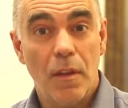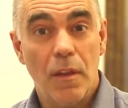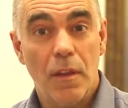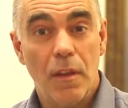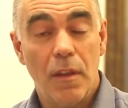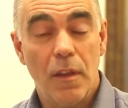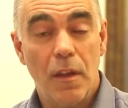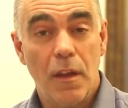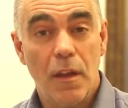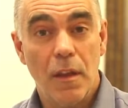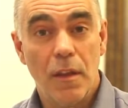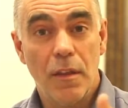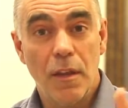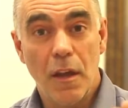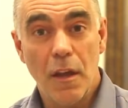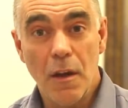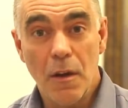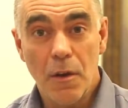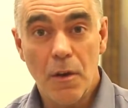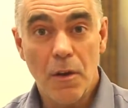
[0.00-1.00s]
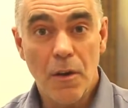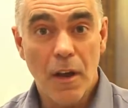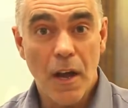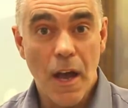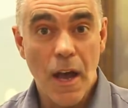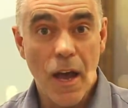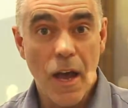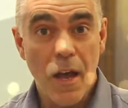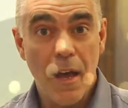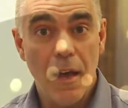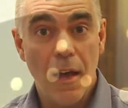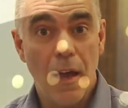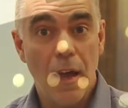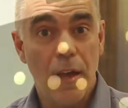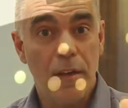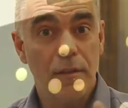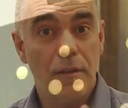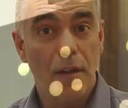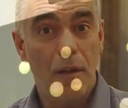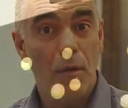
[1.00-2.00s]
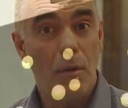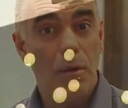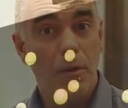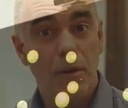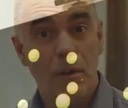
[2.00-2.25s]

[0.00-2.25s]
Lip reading: the younger guy as the